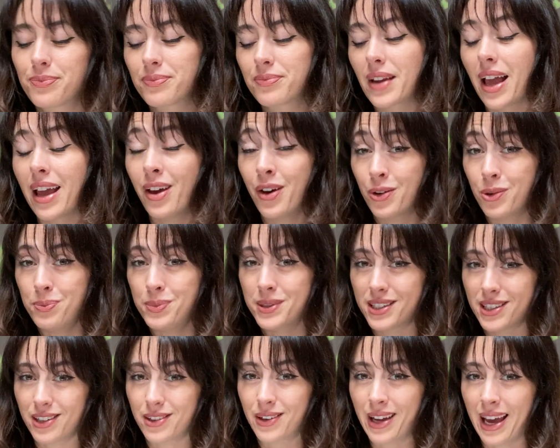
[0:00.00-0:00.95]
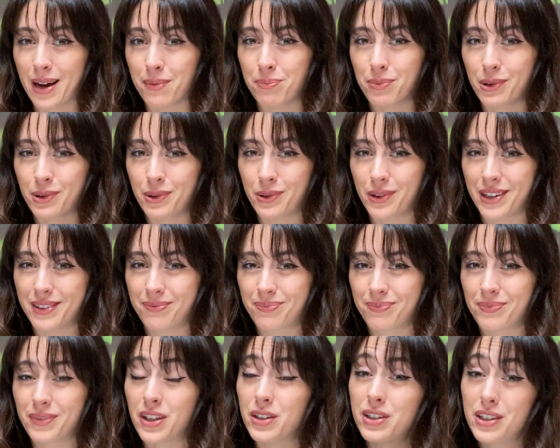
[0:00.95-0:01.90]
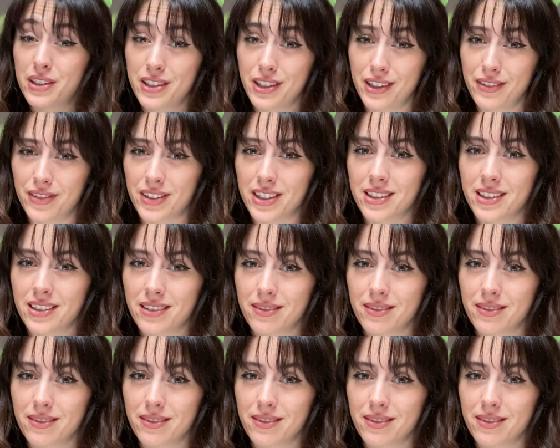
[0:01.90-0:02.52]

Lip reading: I hope so, Capricorn. You deserve it.